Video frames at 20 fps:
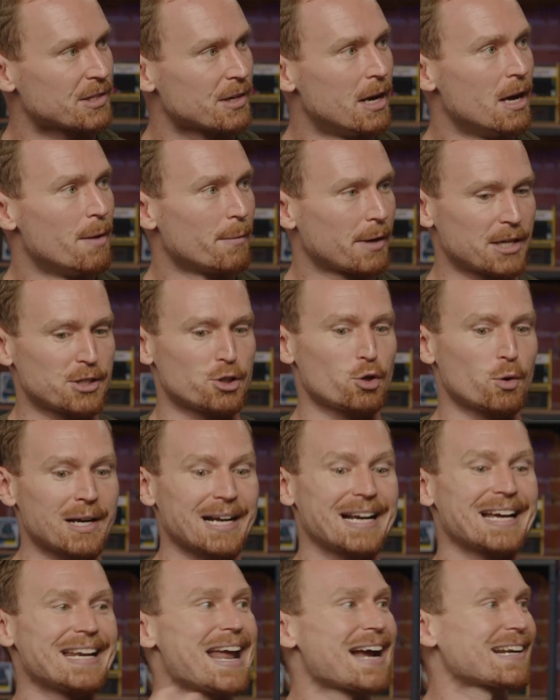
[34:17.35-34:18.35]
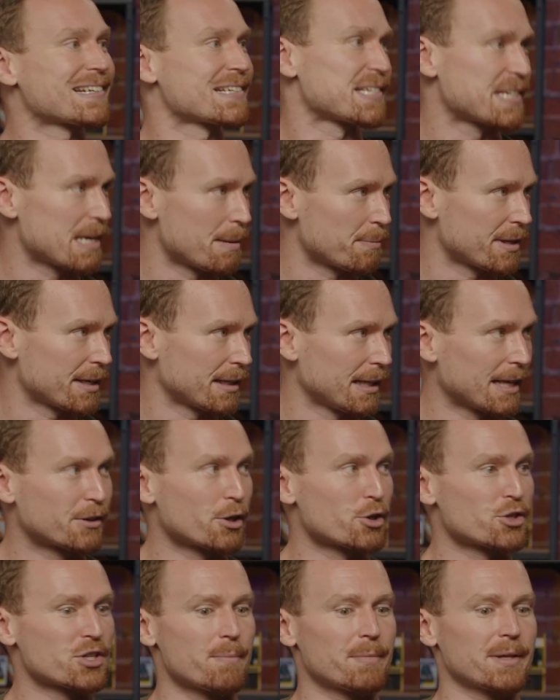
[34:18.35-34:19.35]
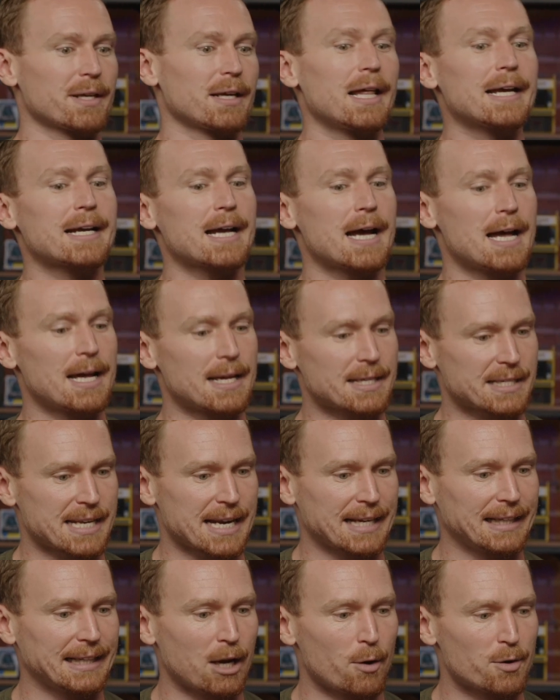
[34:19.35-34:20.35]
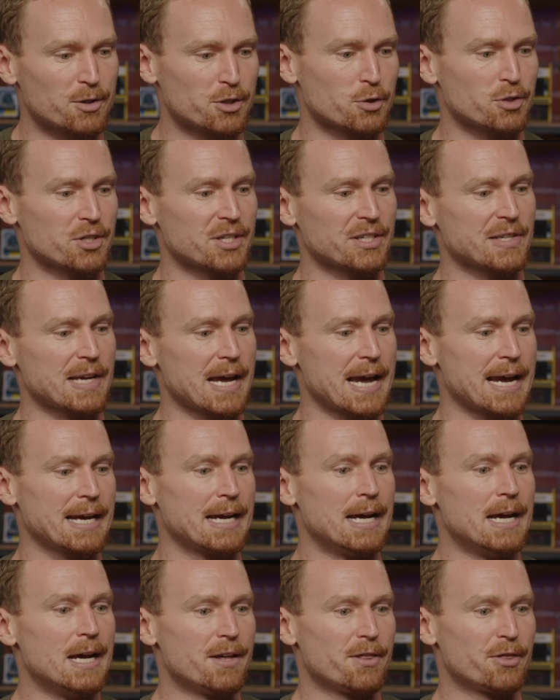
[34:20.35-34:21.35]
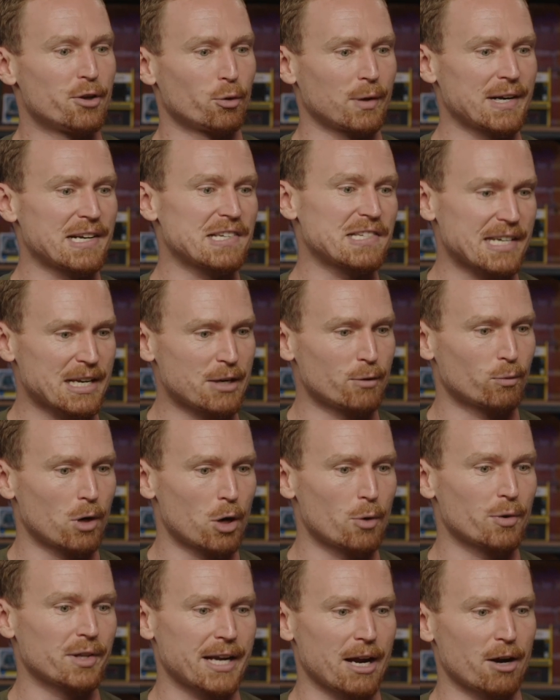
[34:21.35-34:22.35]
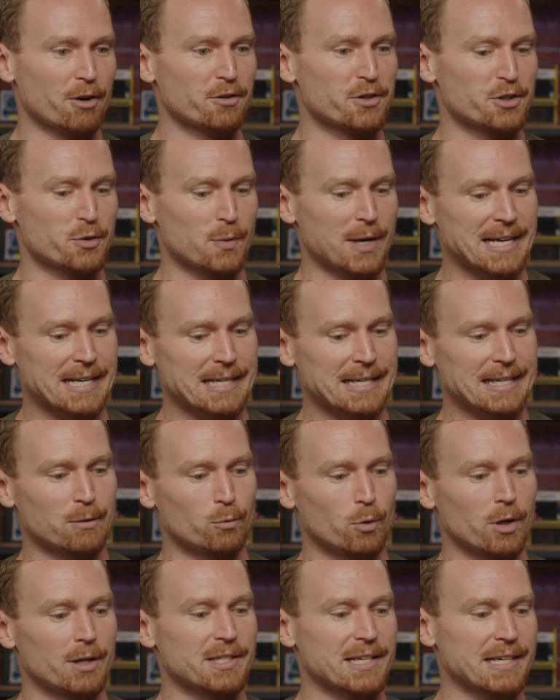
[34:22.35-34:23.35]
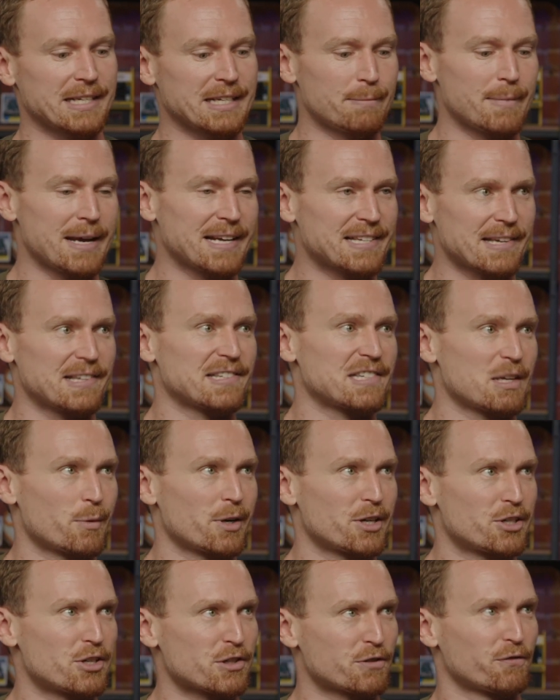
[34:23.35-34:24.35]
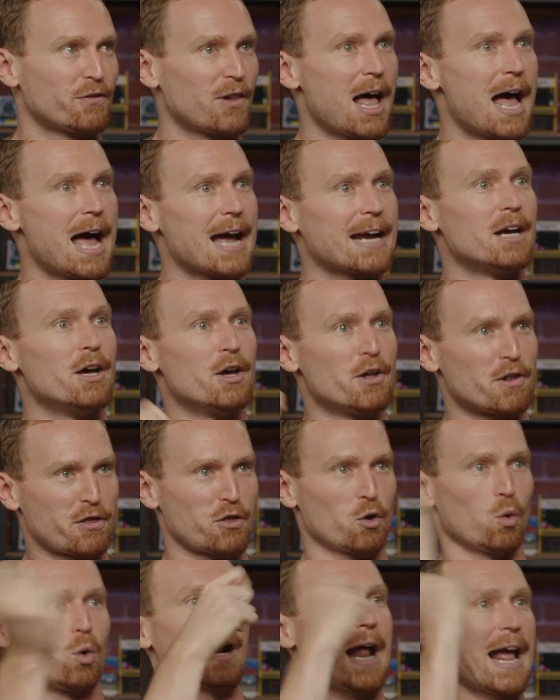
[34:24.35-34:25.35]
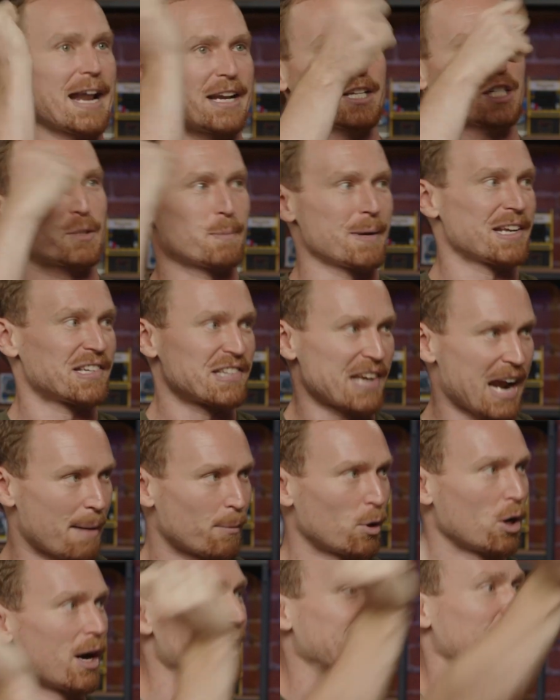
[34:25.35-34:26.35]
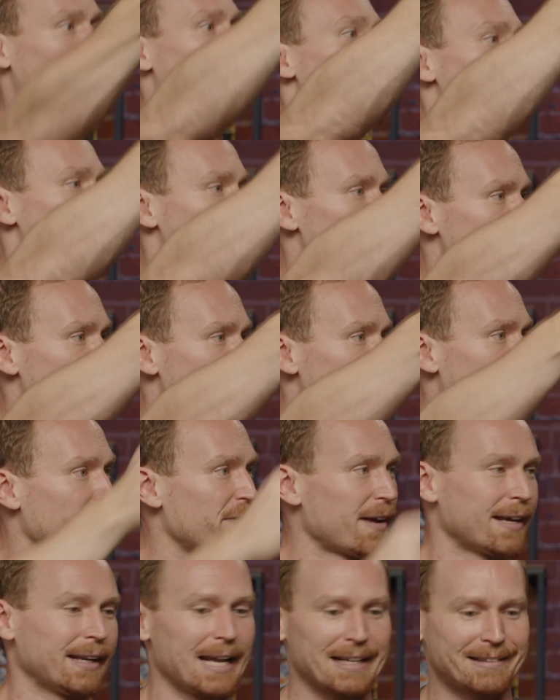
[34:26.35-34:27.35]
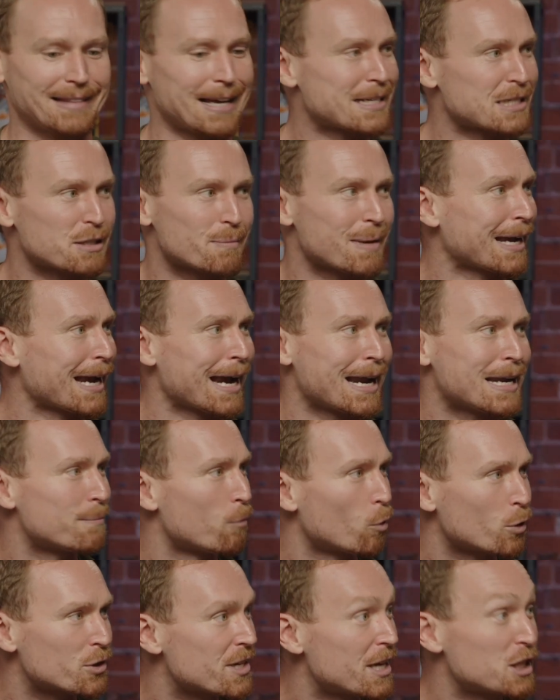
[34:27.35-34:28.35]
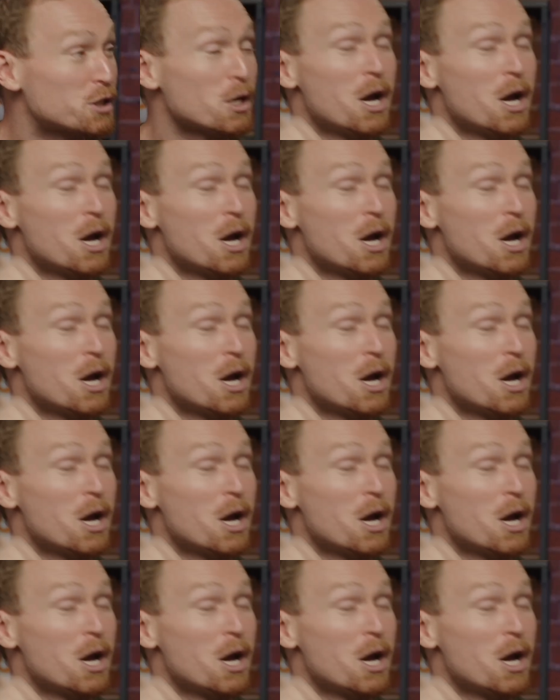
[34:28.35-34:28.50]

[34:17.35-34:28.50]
Yeah. Because you can connect to something. Like there's something, like uh, Stan Lee always used to say, the reason he wrote the characters the way he did was because it didn't make sense someone could just fly. Thor had to spin his hammer and launch himself. And, like, that doesn't make any more sense.